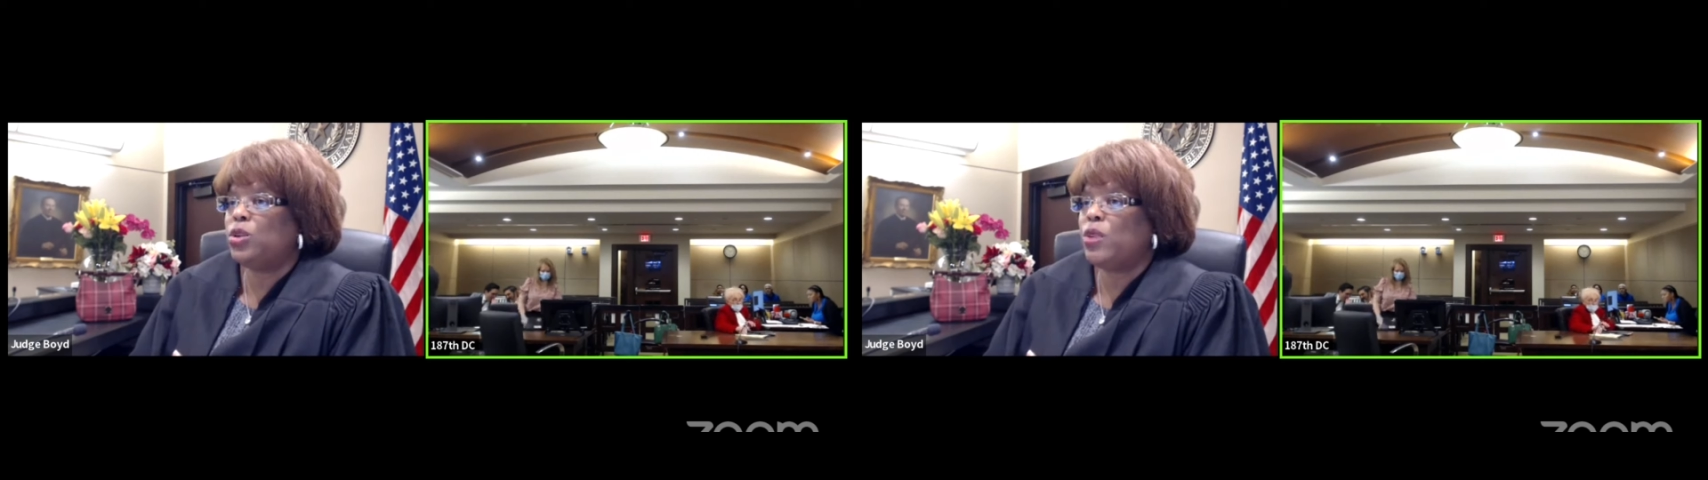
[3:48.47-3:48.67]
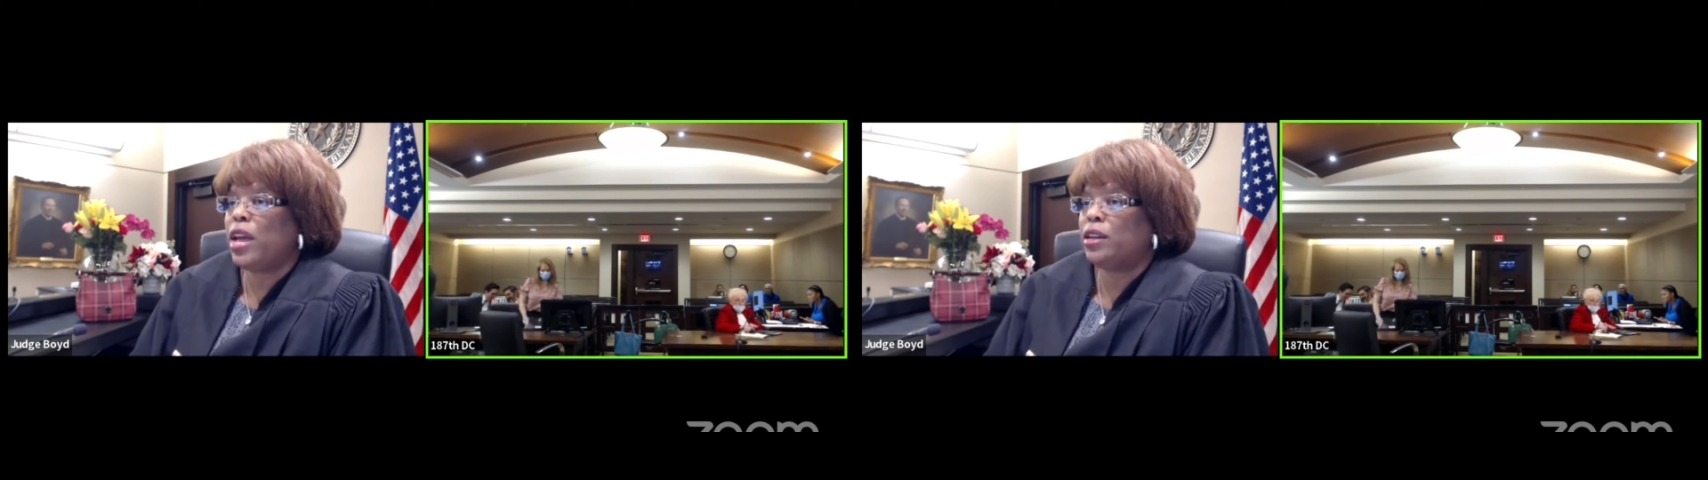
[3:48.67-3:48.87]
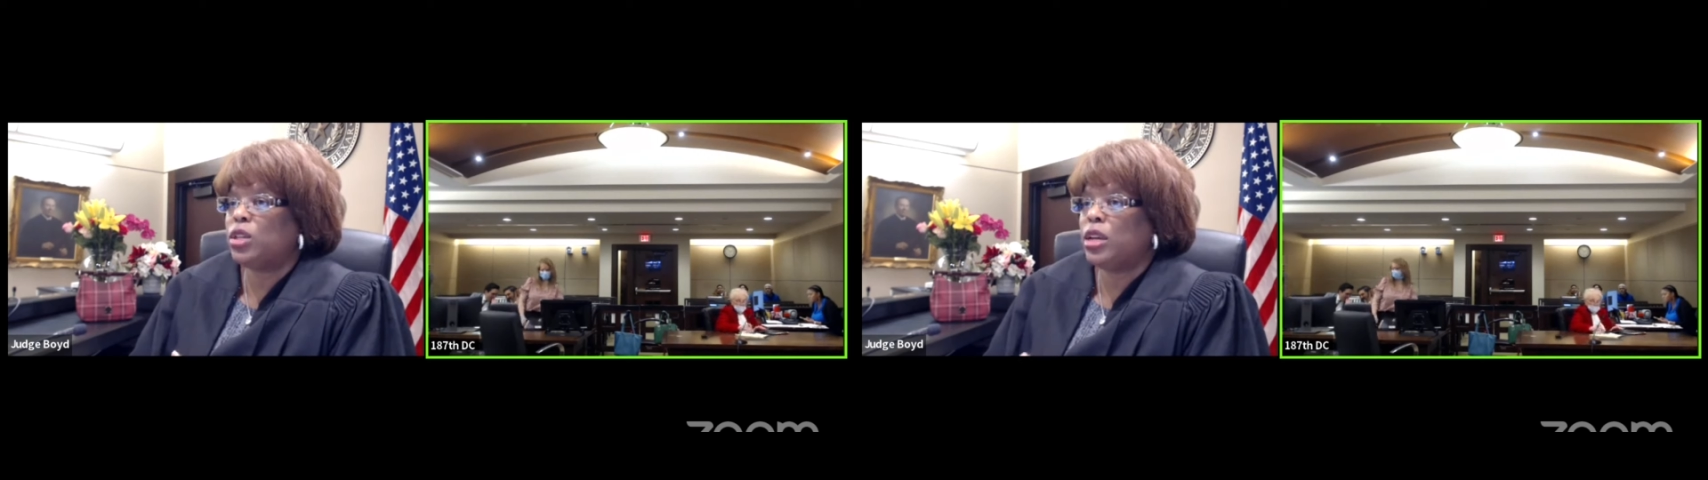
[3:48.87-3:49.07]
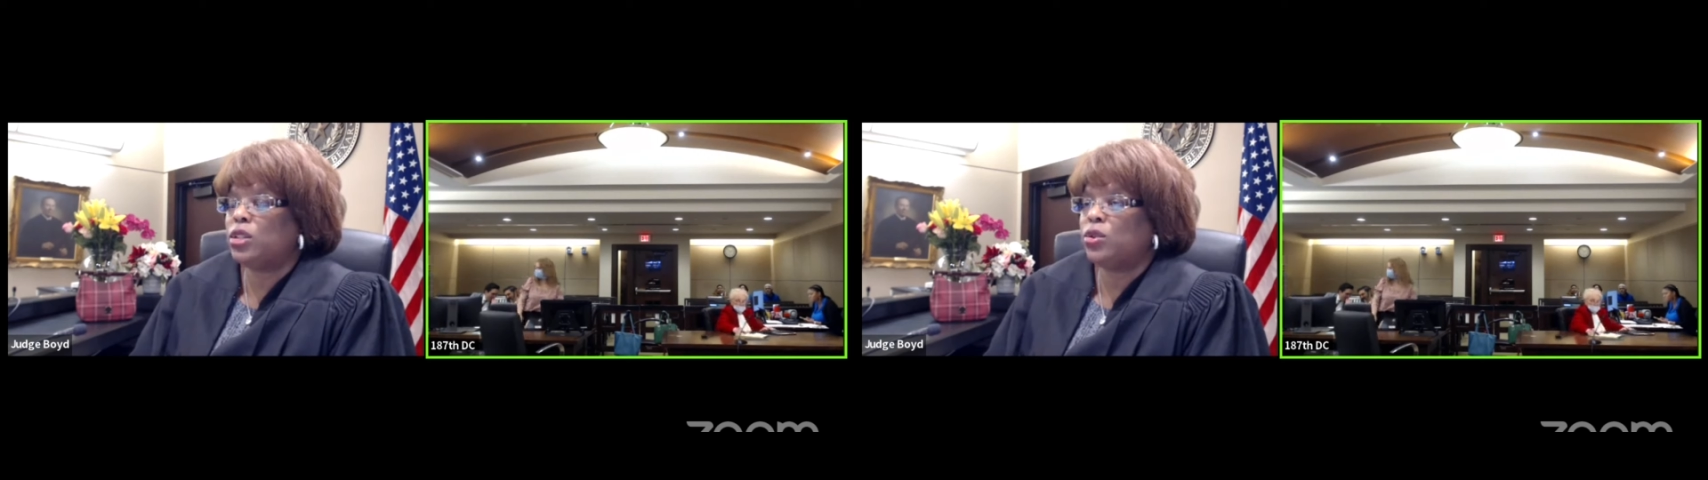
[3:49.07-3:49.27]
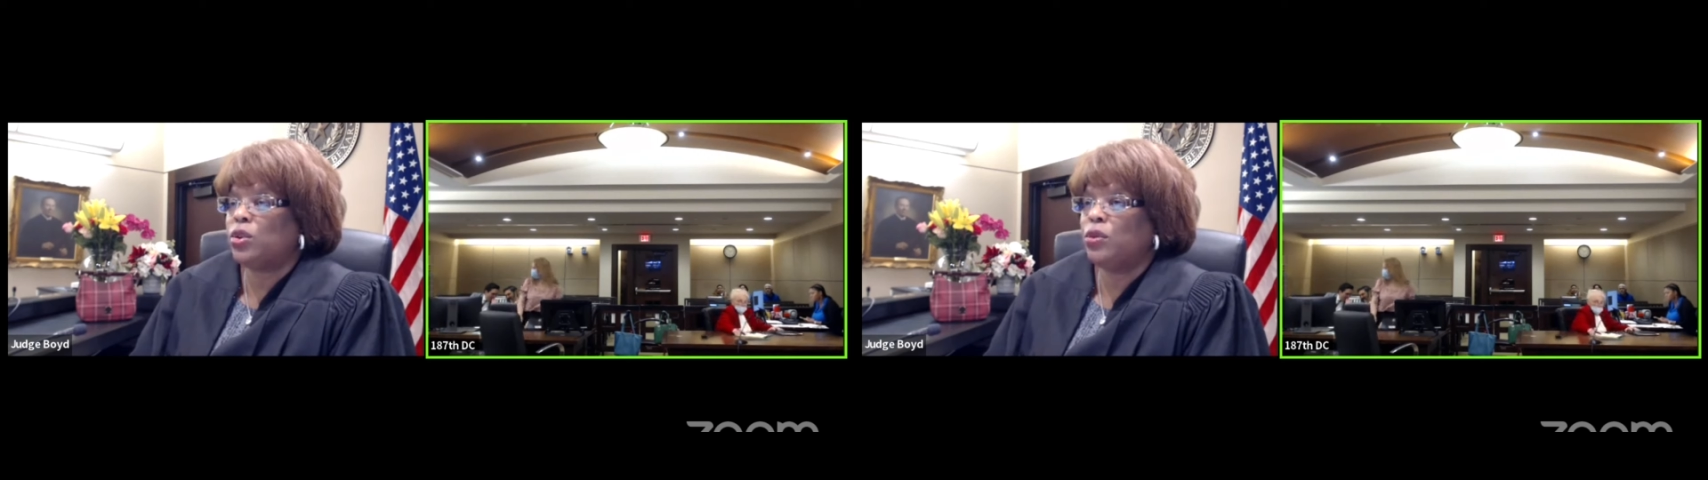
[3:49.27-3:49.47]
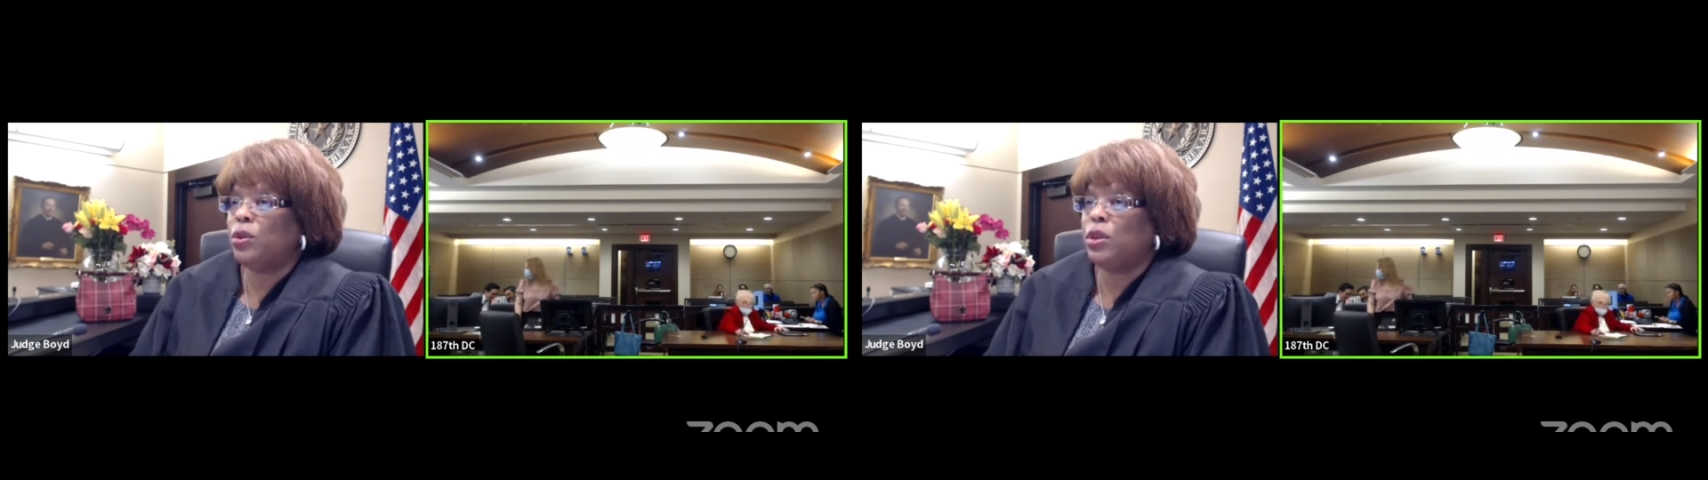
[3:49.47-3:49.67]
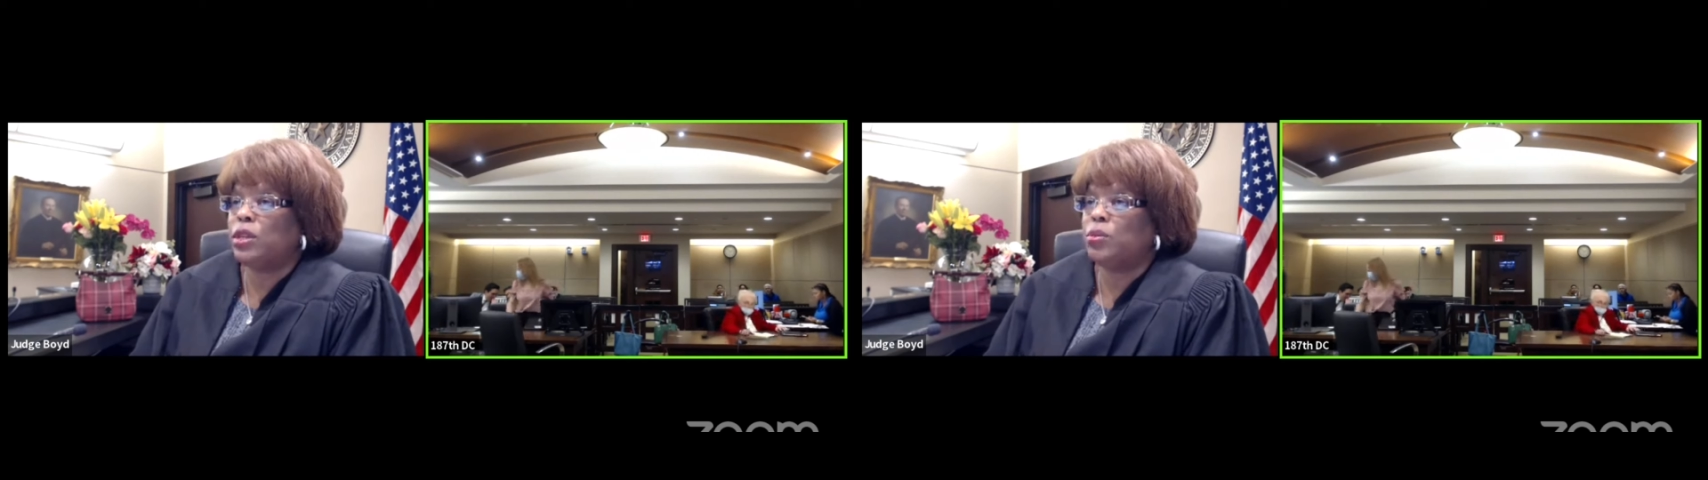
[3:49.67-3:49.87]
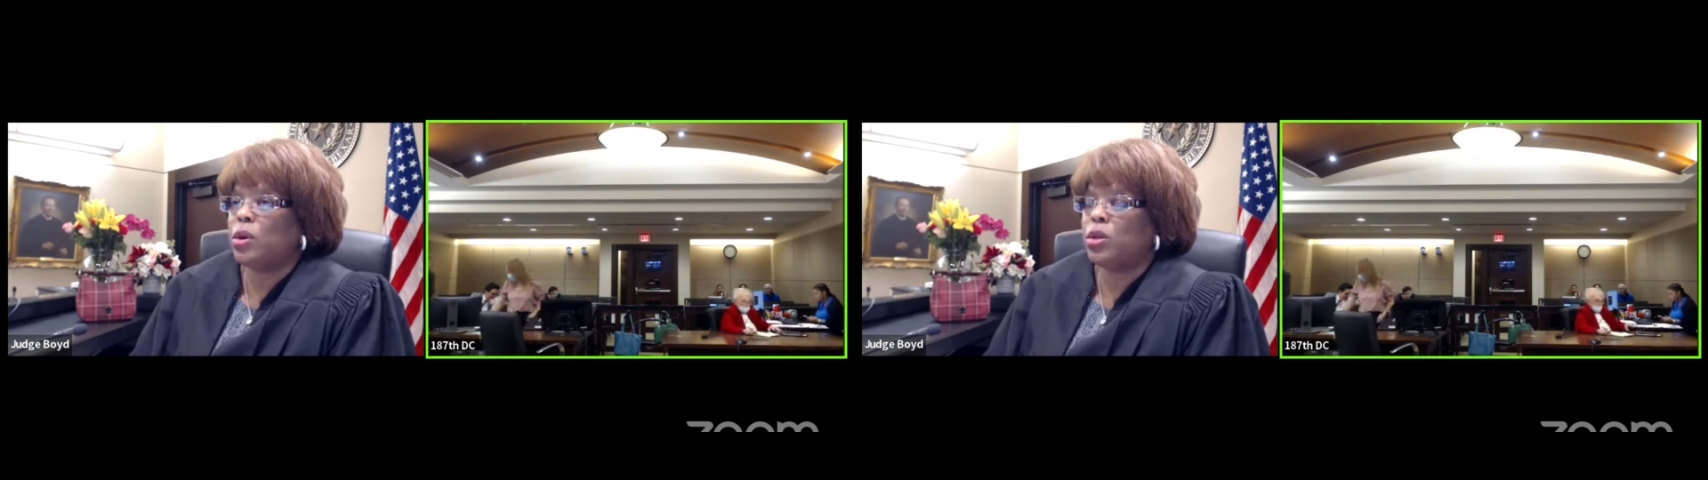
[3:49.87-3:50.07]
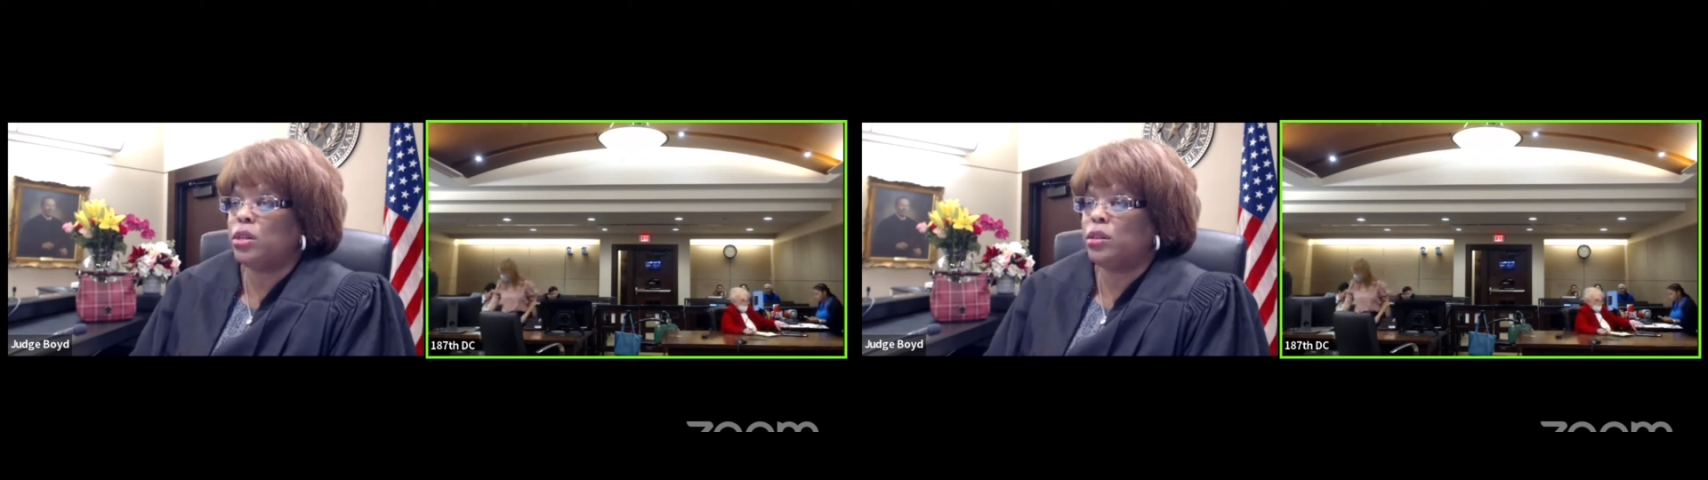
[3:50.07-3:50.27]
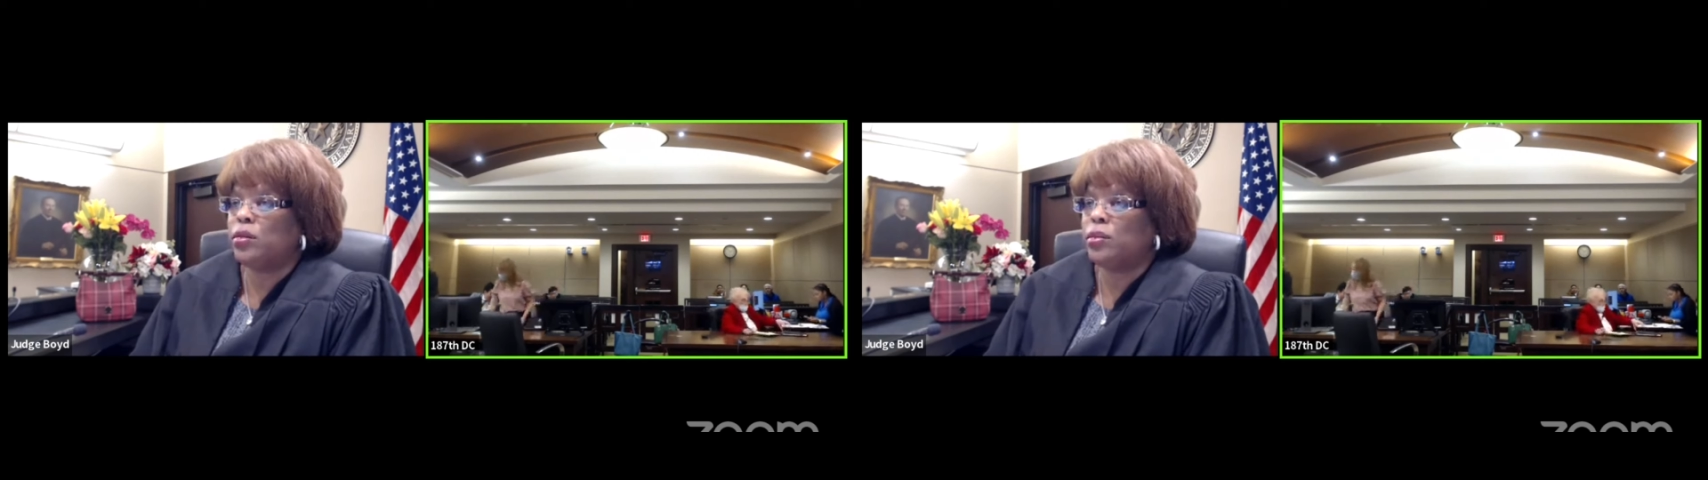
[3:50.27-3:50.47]
you've had a chance to review this
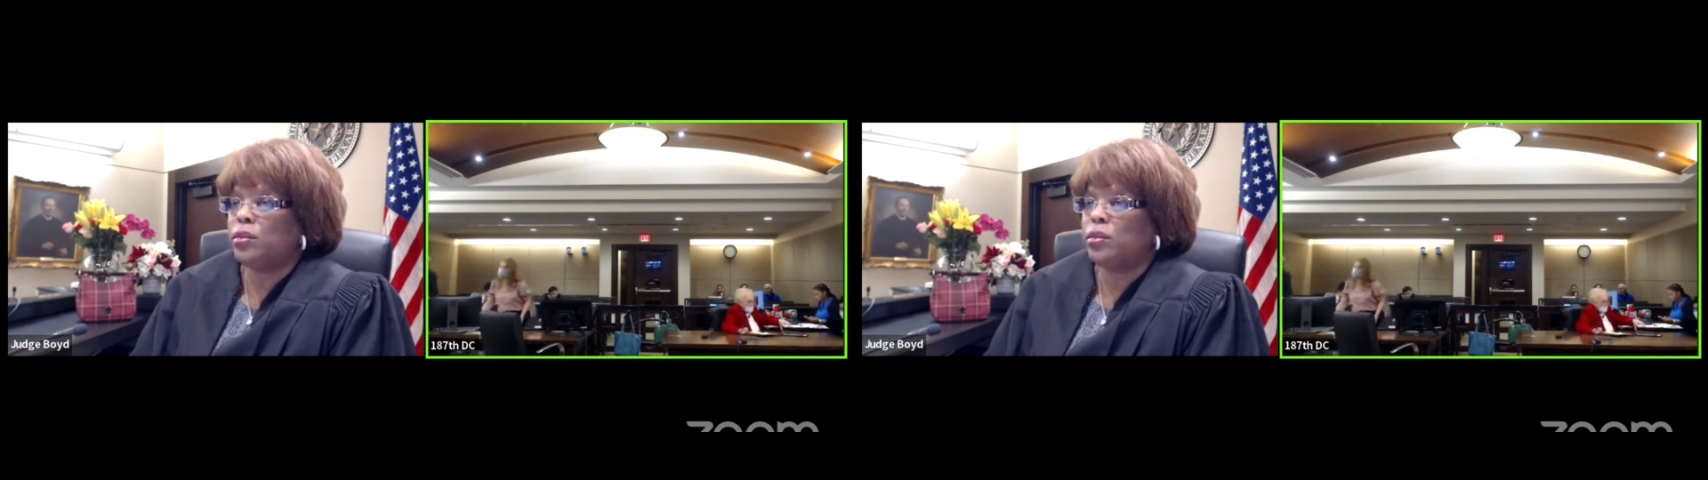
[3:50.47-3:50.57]
motion?